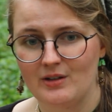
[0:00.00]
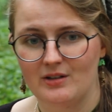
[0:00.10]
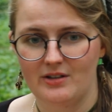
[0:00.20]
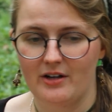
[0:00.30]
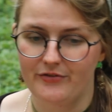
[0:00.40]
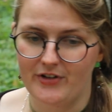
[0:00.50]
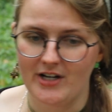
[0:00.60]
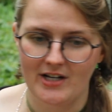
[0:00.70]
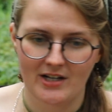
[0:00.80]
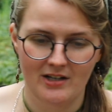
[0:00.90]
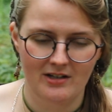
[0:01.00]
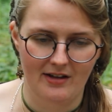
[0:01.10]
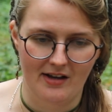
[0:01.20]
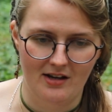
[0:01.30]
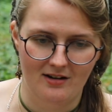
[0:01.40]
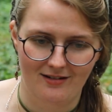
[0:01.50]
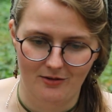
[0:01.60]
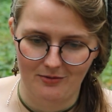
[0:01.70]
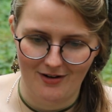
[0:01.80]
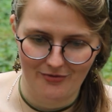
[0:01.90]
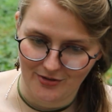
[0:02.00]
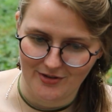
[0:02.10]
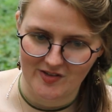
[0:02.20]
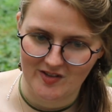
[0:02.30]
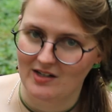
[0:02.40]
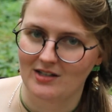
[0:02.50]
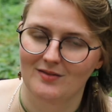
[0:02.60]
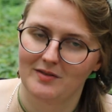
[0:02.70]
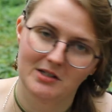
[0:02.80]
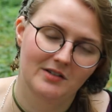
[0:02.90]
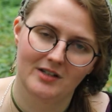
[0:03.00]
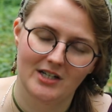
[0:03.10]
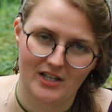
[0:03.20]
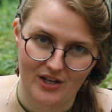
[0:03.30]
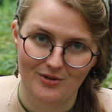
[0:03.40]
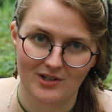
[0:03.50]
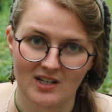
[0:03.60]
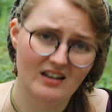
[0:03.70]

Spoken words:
tufting and ruffles, and it's very cute.